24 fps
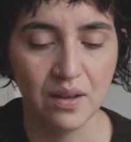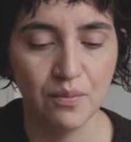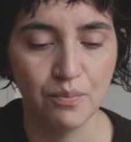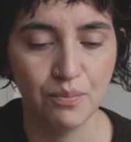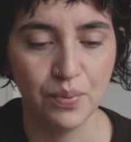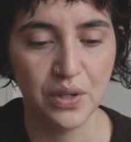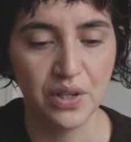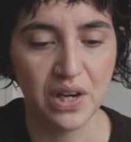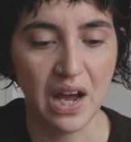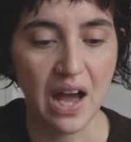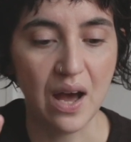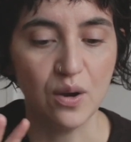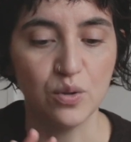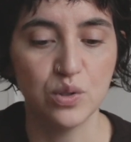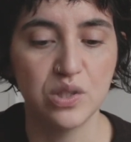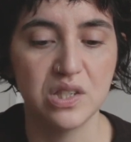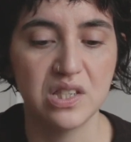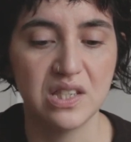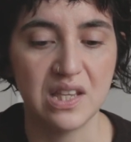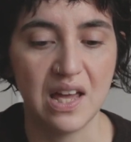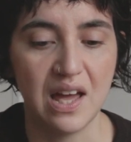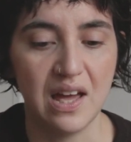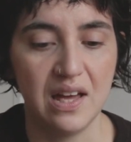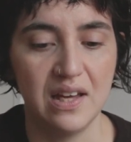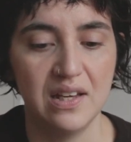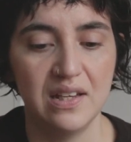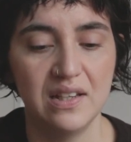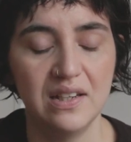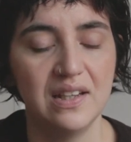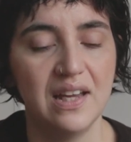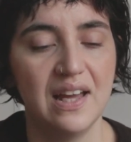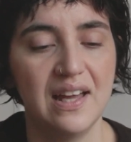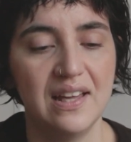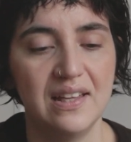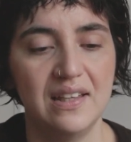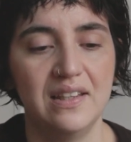but
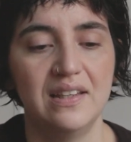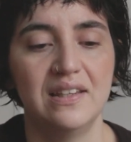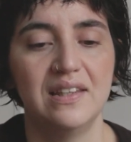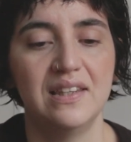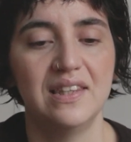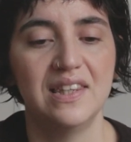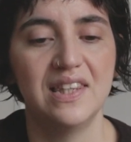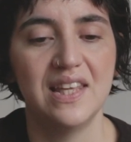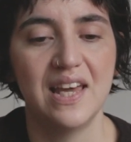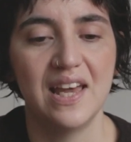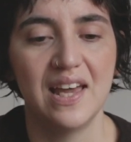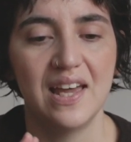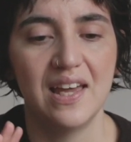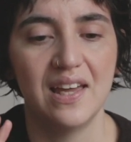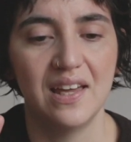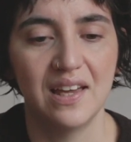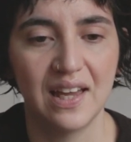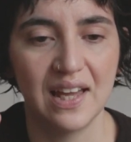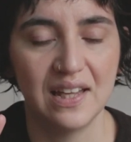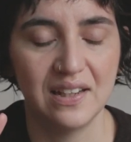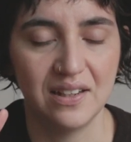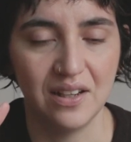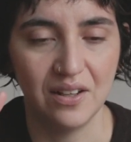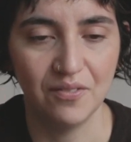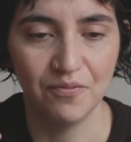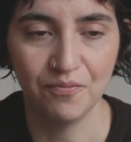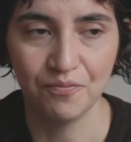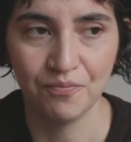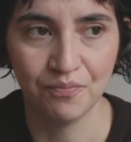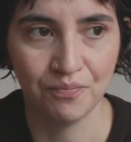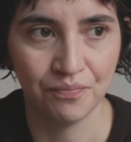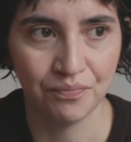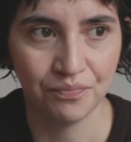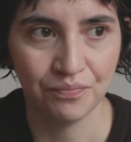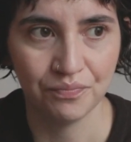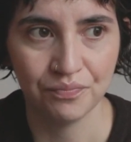outside, and they kind of
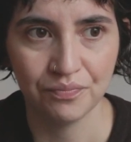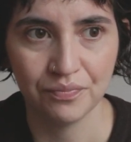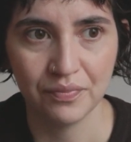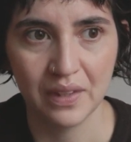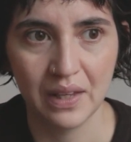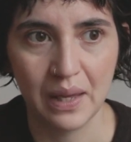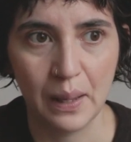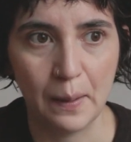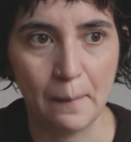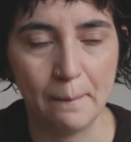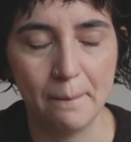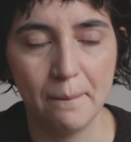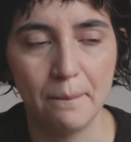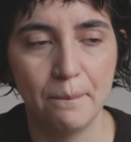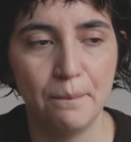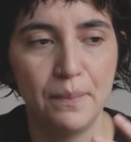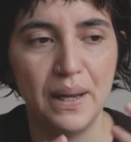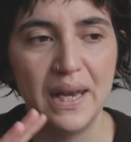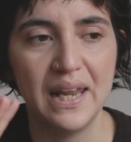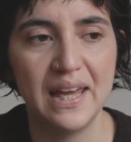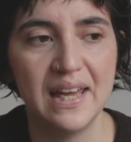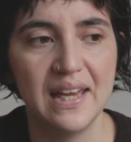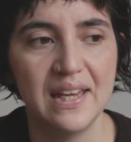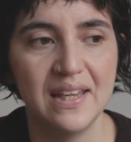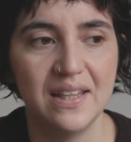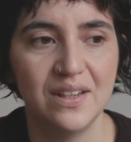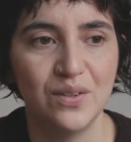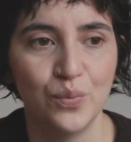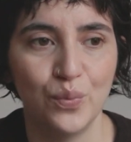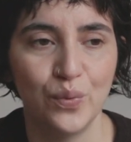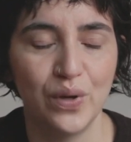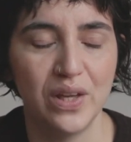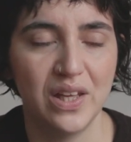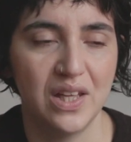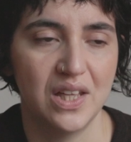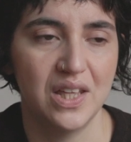
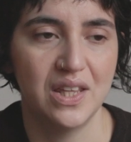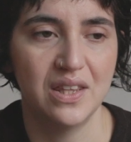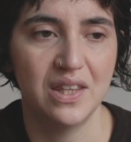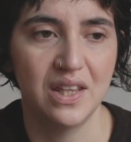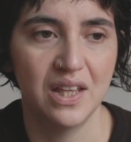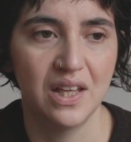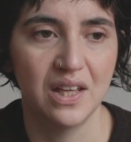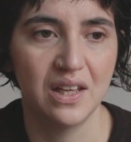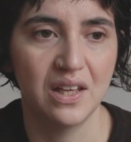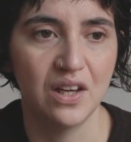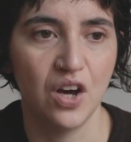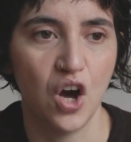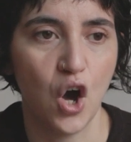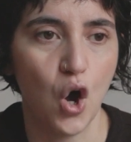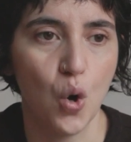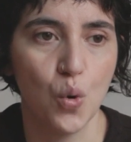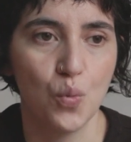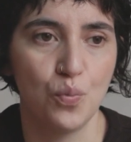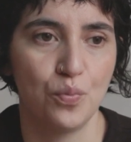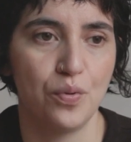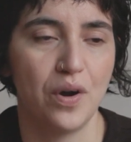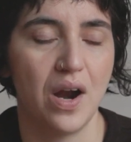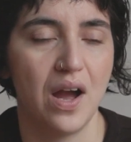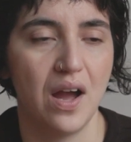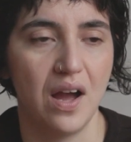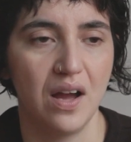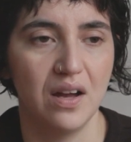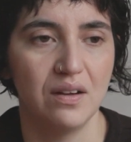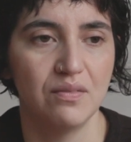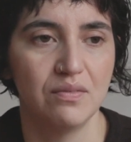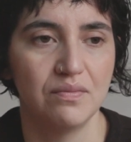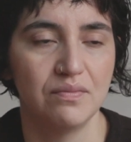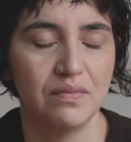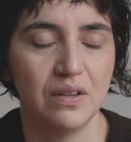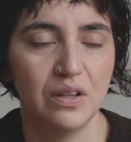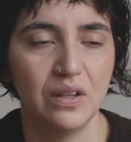played with
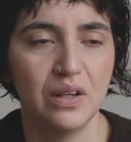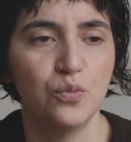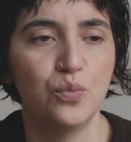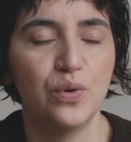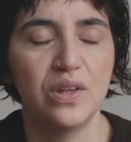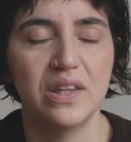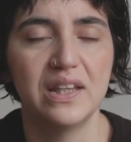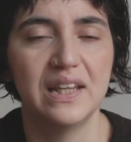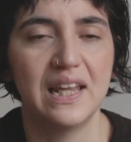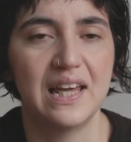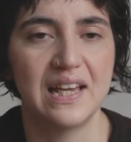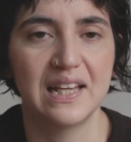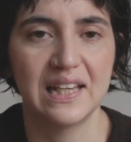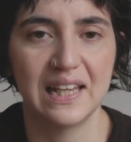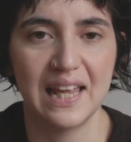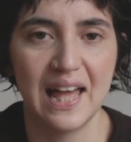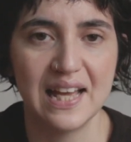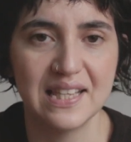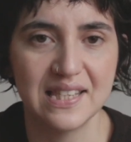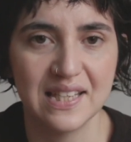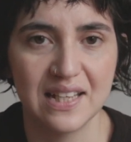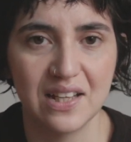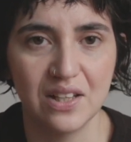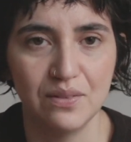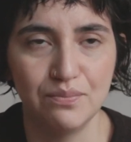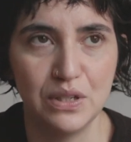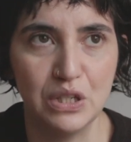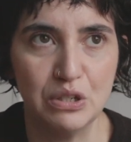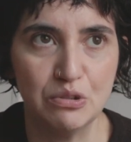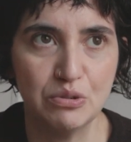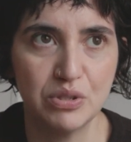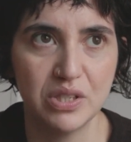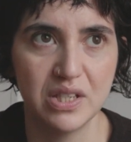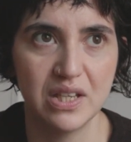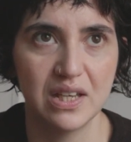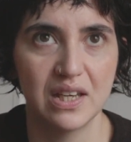opera, with like classical
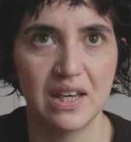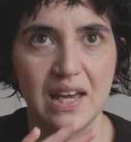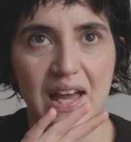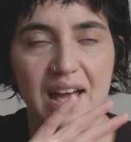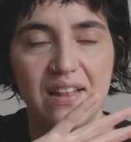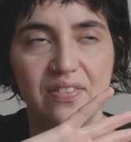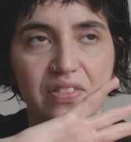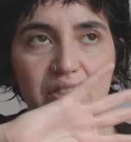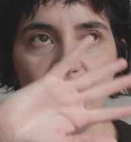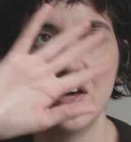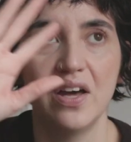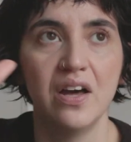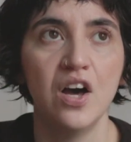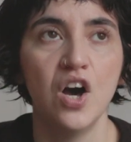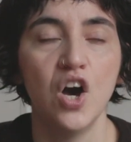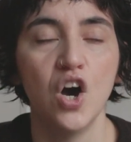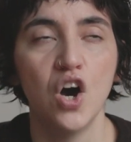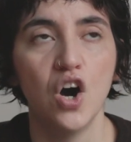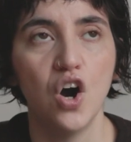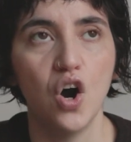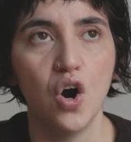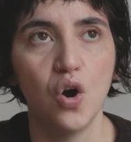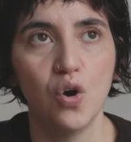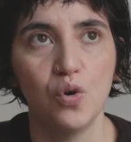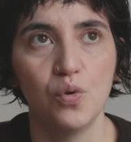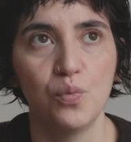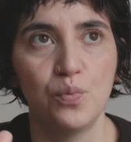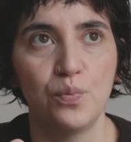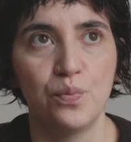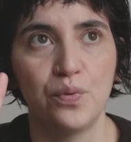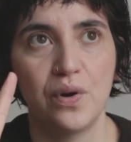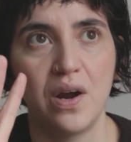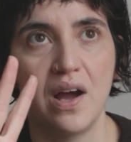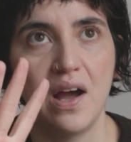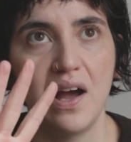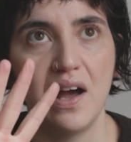music and the
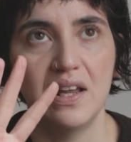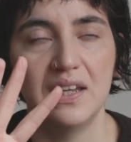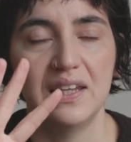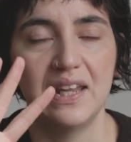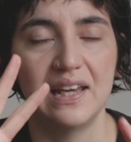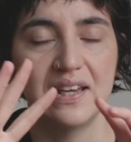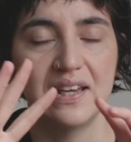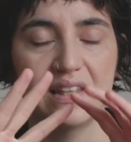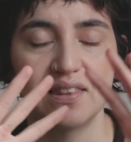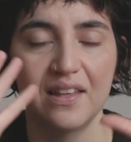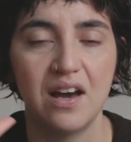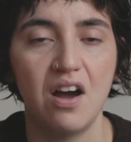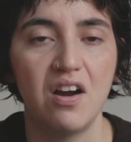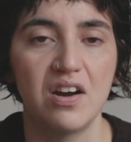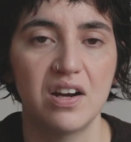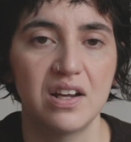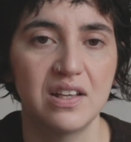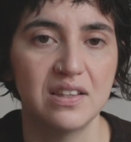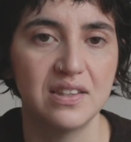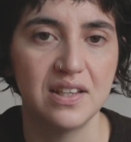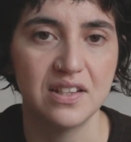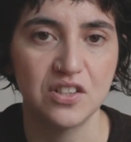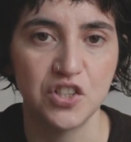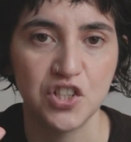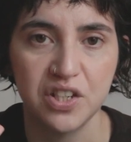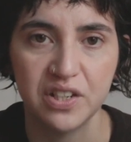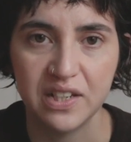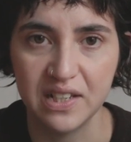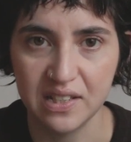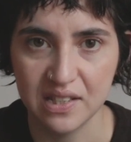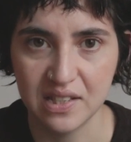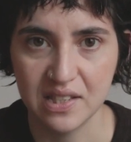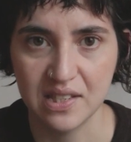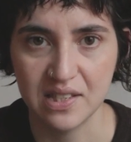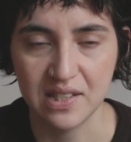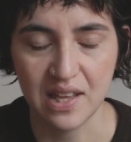opera, like the architecture
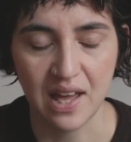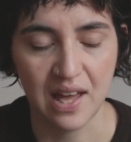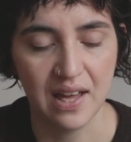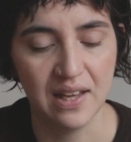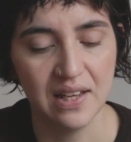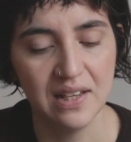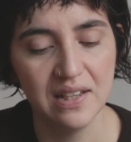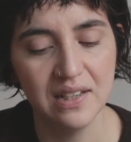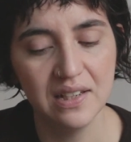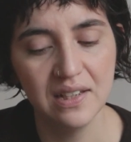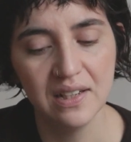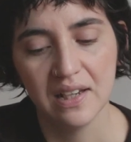inside,